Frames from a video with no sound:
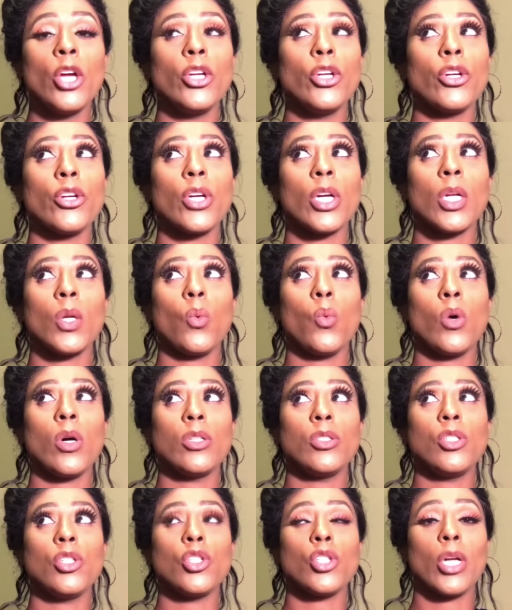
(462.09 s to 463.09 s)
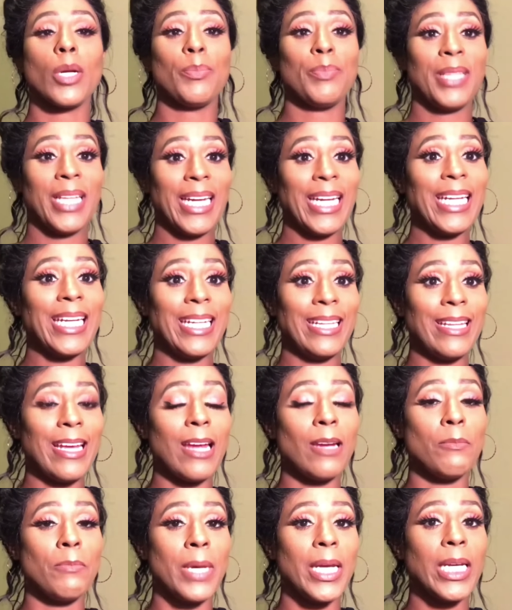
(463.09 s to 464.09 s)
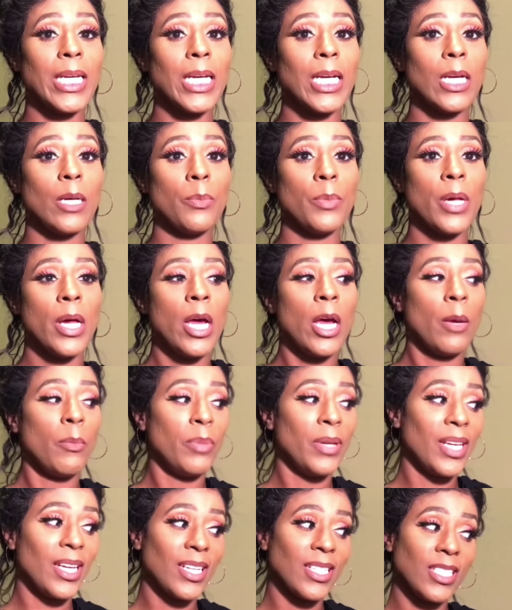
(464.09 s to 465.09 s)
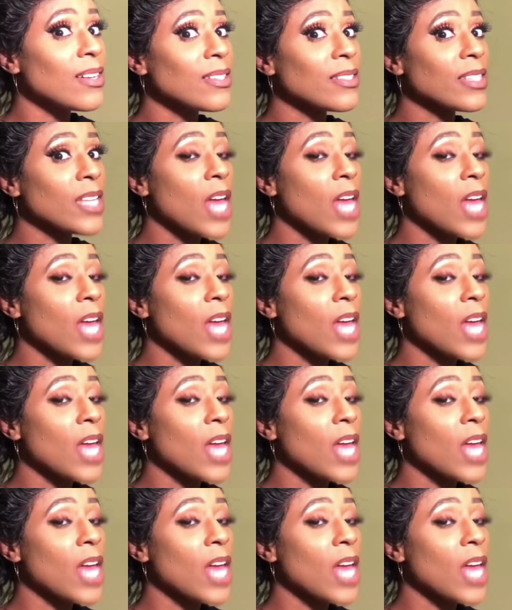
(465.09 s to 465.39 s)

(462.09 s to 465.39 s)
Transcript: You're going to want to start playing in that makeup because